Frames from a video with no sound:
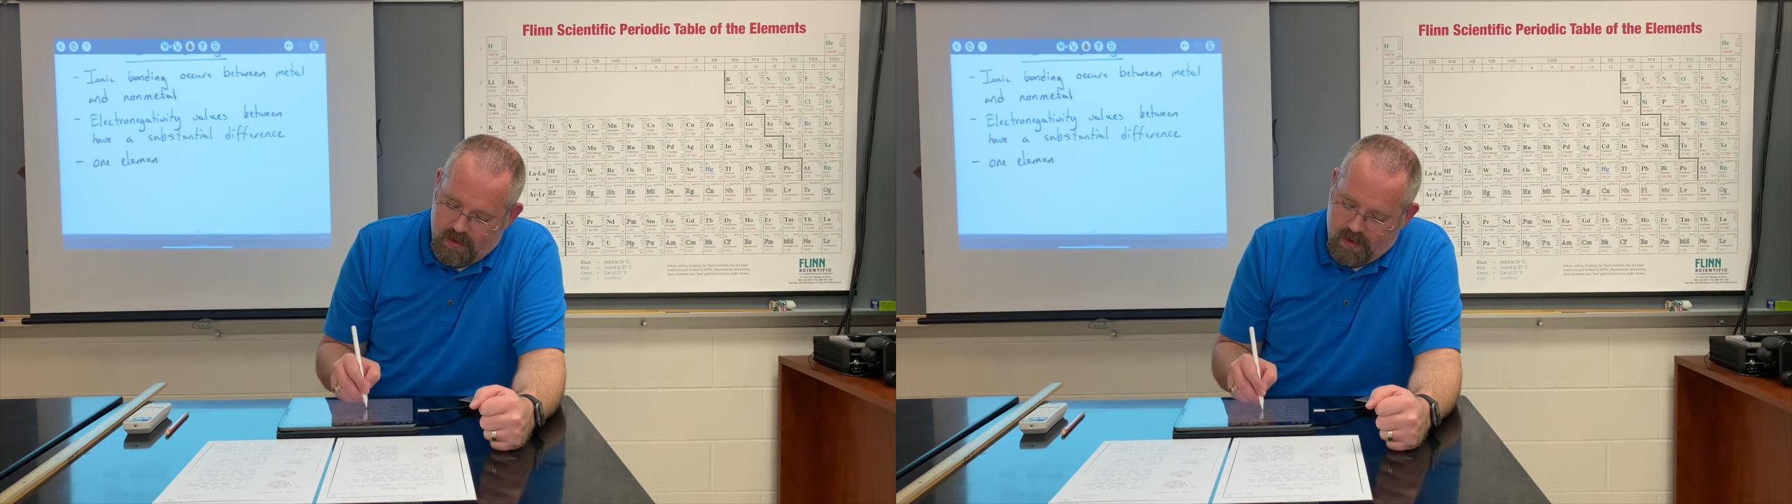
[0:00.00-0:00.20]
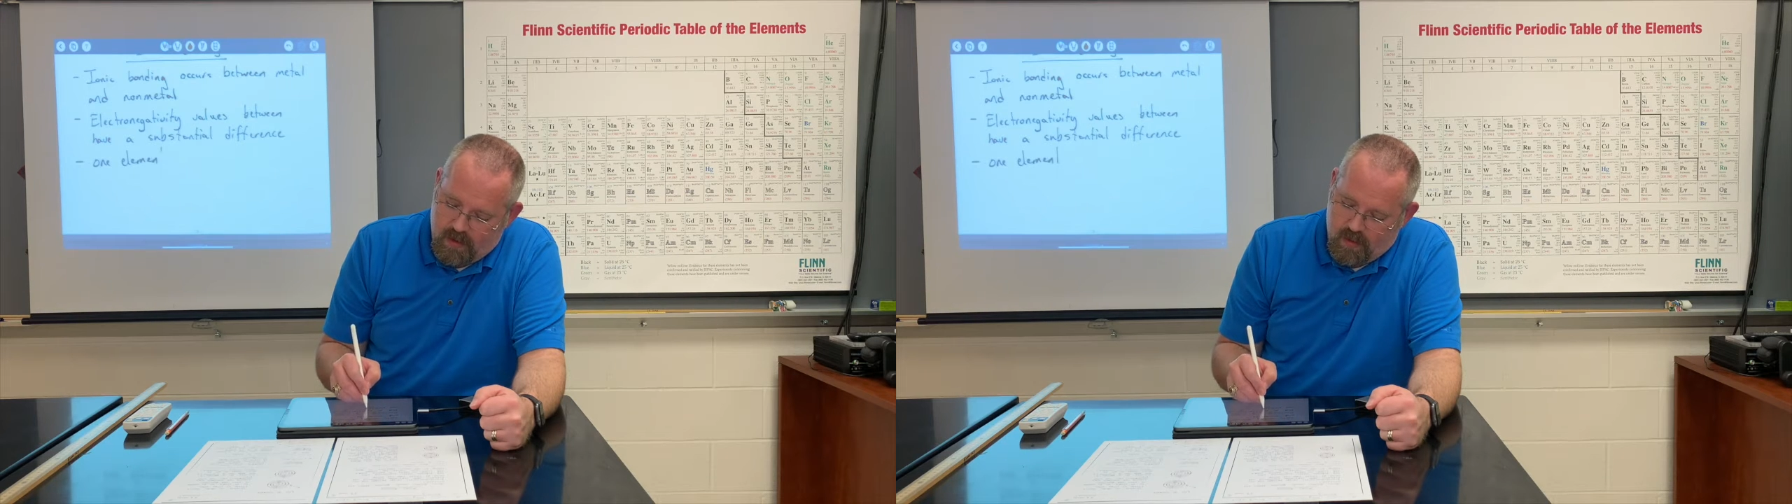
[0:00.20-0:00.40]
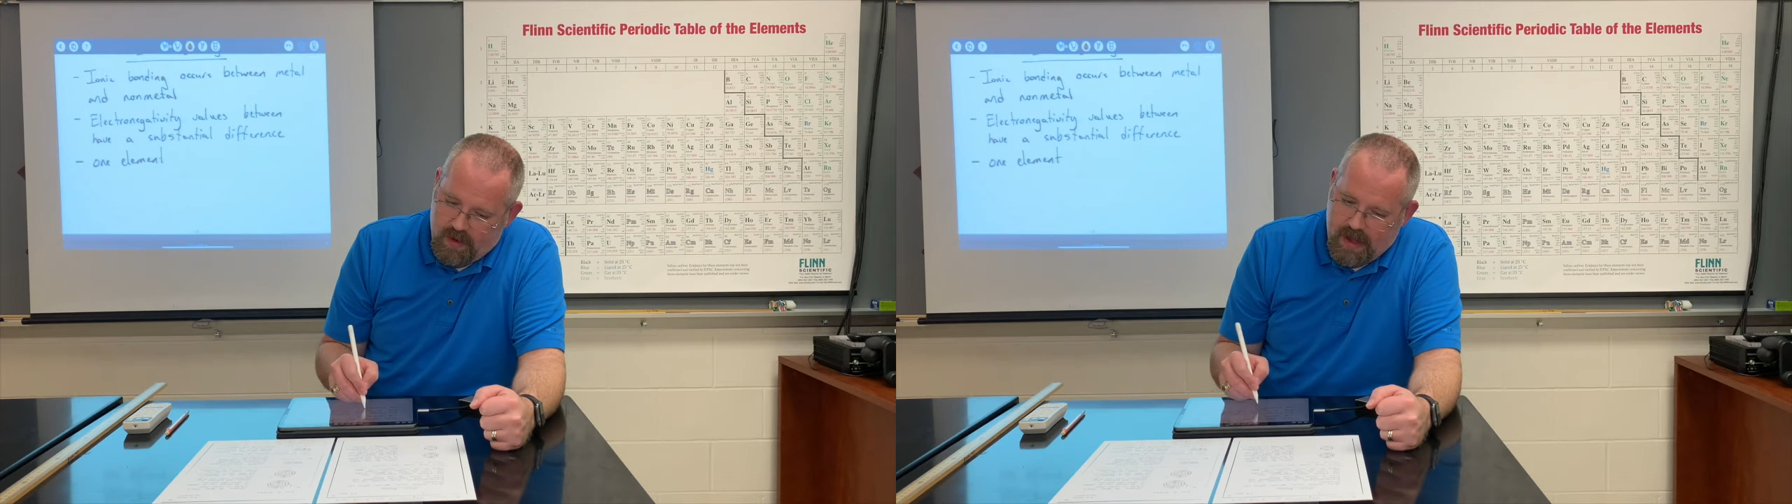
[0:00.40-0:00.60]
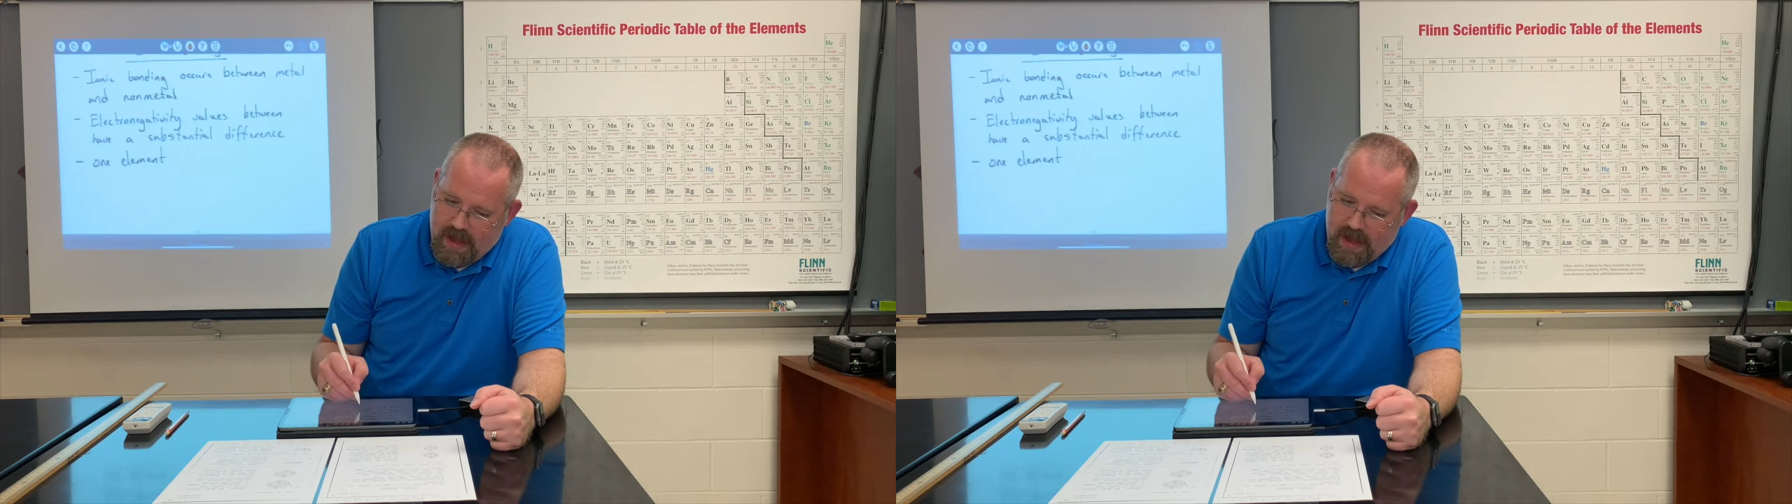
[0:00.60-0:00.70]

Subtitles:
or one